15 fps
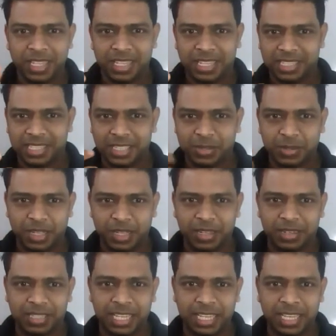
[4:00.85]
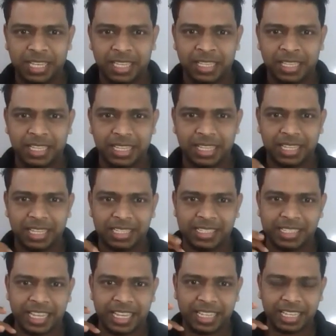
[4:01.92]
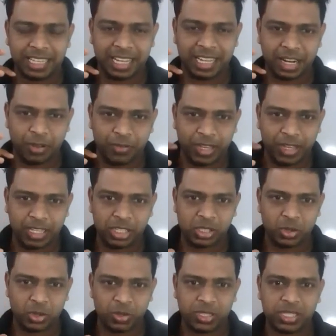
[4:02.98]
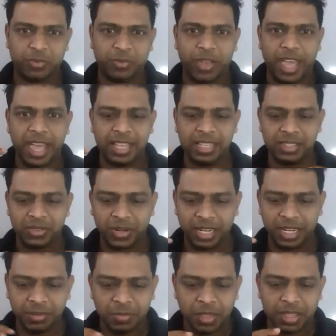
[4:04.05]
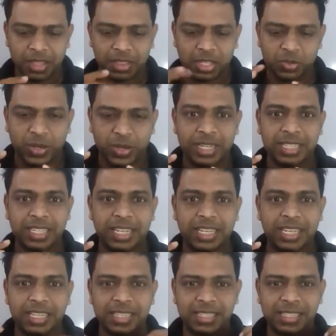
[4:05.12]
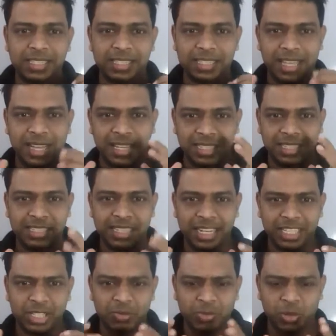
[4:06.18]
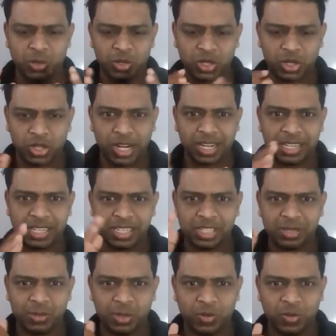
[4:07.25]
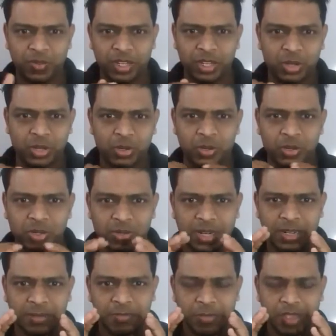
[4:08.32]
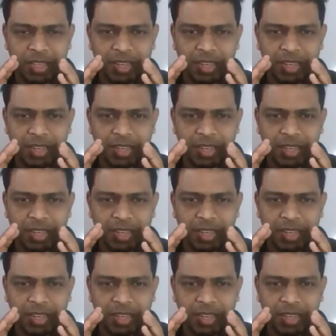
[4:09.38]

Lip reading: It's just taking, it's like kind of exhaust fans, right? These ventilators are just like small shutters, small windows, right?